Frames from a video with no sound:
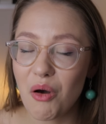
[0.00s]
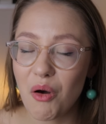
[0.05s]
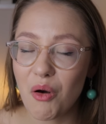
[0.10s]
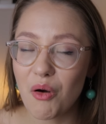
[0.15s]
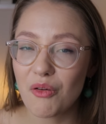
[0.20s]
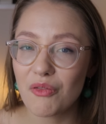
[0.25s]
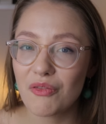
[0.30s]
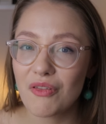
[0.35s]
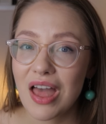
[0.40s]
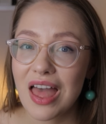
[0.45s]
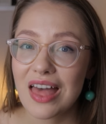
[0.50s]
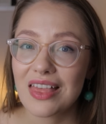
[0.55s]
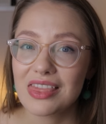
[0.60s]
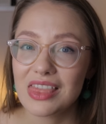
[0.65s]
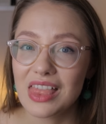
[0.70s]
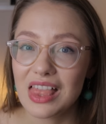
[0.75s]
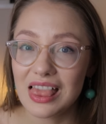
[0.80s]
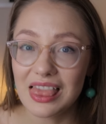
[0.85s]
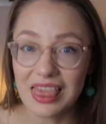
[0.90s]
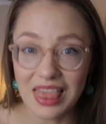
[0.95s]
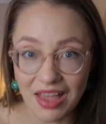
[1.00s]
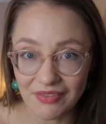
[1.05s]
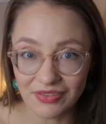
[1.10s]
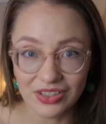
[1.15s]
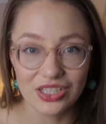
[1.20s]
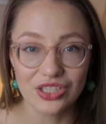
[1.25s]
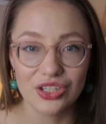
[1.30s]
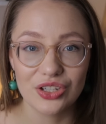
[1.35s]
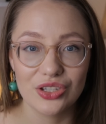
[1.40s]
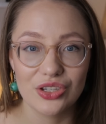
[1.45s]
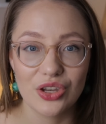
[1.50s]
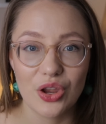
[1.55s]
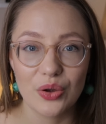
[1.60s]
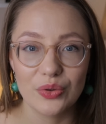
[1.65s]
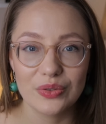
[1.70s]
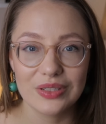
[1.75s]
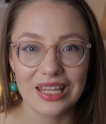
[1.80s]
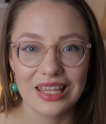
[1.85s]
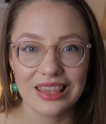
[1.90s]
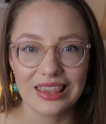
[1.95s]
of the lavender
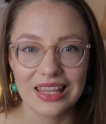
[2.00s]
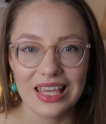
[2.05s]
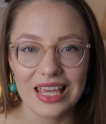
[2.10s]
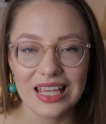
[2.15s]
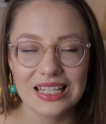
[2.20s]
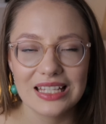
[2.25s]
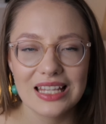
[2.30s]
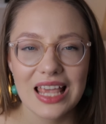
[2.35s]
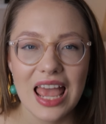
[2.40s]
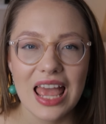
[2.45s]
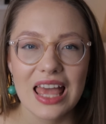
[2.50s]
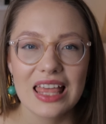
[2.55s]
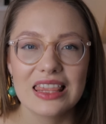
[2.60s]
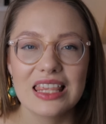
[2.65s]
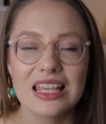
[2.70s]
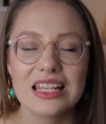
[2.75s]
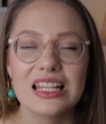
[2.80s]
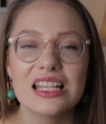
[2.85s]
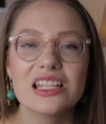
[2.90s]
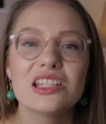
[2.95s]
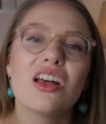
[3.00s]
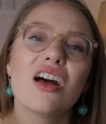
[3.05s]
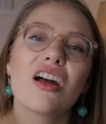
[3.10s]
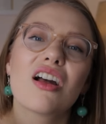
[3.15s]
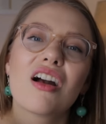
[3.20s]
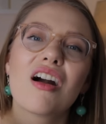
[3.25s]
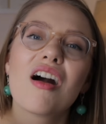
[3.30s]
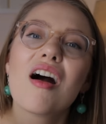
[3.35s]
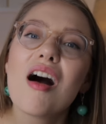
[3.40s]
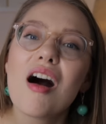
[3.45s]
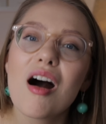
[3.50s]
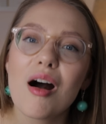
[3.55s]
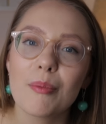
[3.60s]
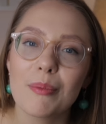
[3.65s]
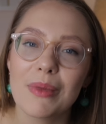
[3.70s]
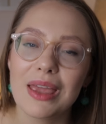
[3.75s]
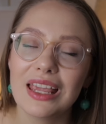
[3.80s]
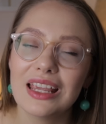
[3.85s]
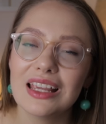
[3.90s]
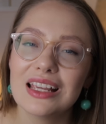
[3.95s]
note in this. This is a
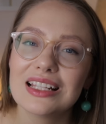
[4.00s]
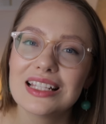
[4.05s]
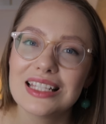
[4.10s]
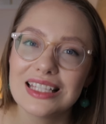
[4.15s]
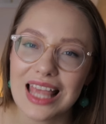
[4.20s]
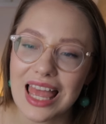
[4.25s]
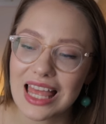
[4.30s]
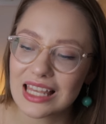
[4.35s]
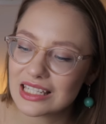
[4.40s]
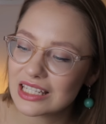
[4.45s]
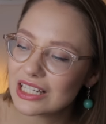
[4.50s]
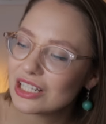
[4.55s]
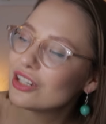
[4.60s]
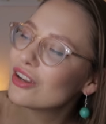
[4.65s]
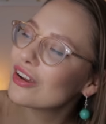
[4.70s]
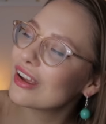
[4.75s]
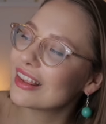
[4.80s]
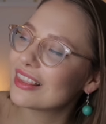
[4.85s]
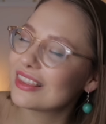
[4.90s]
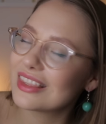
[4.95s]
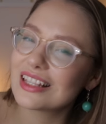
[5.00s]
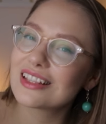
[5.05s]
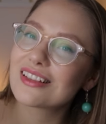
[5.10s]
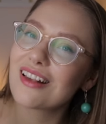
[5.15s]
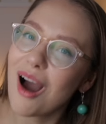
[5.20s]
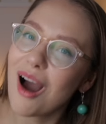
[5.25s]
calming scent. Look at this